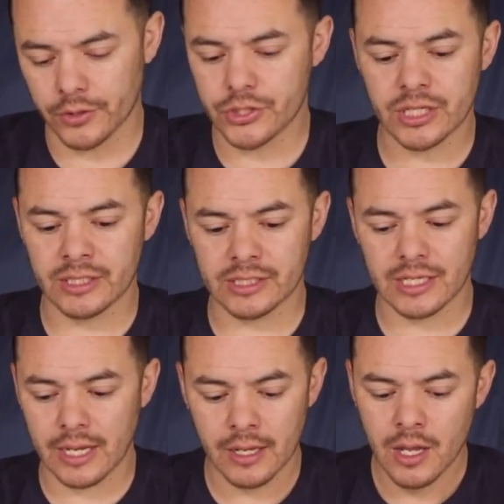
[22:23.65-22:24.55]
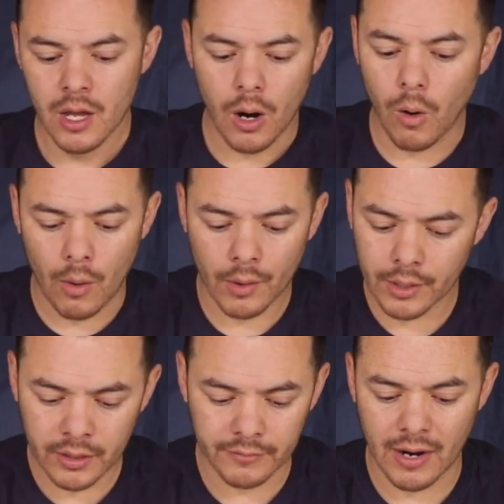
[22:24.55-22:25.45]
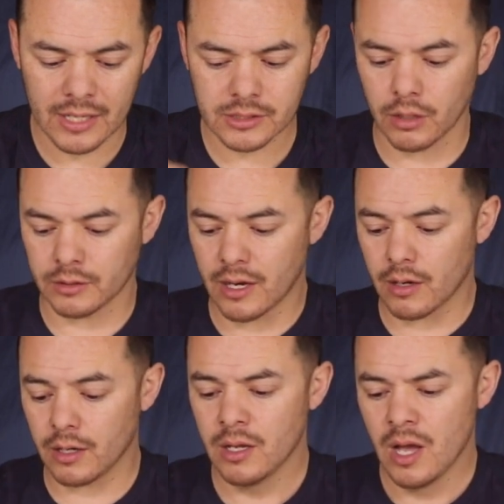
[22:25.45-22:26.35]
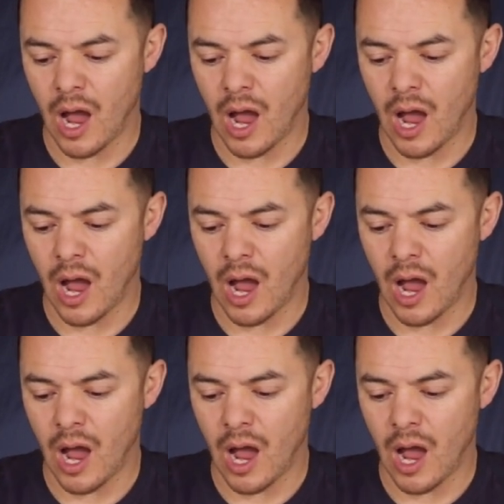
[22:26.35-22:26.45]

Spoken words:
They're just going to say, oh, I want to hunt Valles Caldera,